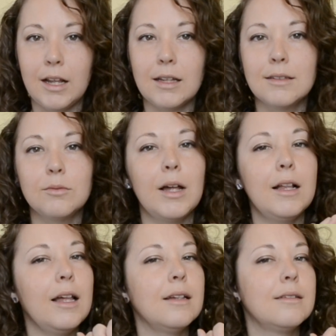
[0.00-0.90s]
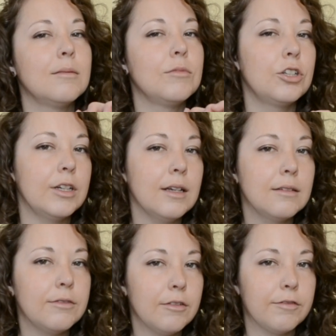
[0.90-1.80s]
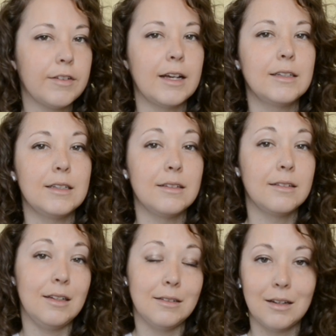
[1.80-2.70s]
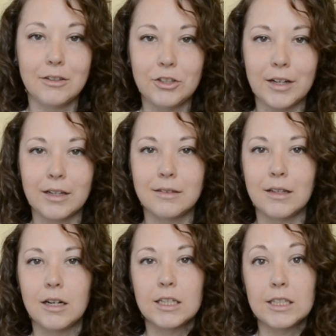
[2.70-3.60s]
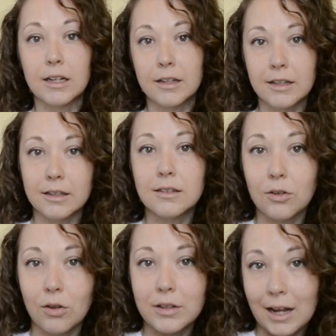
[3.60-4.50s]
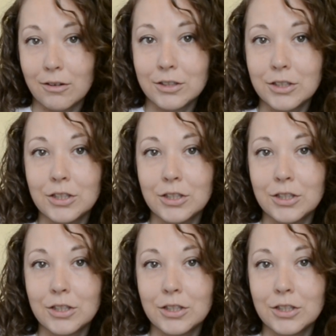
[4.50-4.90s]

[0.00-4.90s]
as well as some tricks for finding seats on trains that are technically sold out.